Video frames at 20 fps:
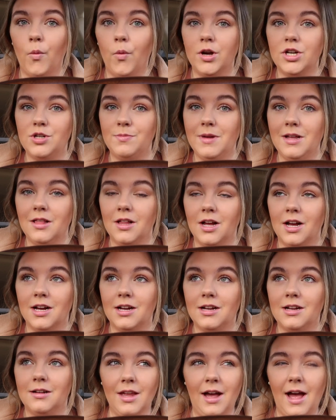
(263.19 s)
Wish me
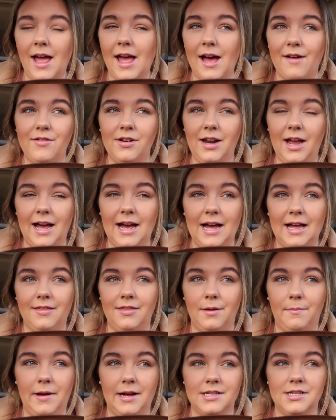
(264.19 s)
luck. I haven't had
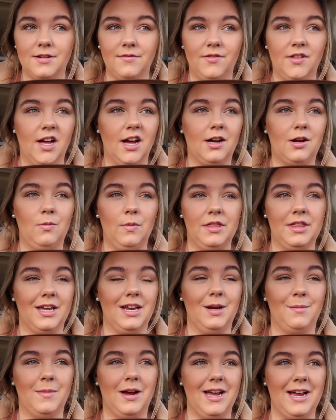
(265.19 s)
the best of luck with
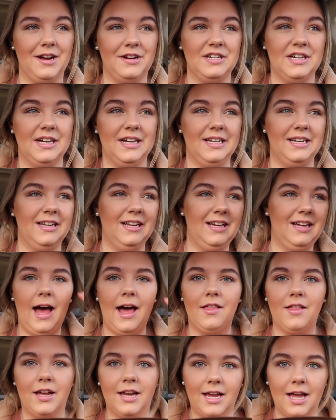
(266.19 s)
getting my hair done
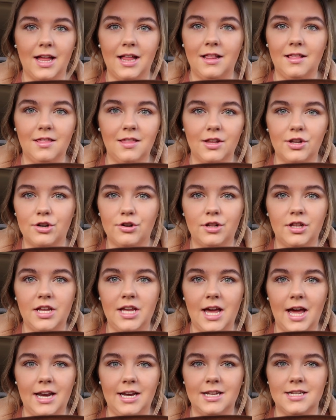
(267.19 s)
at like
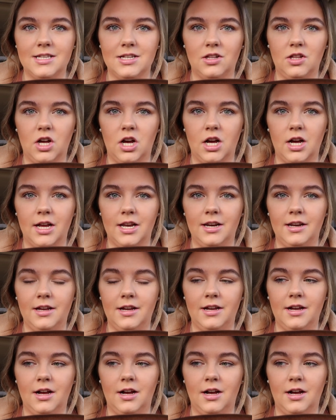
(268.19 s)
literally any salon.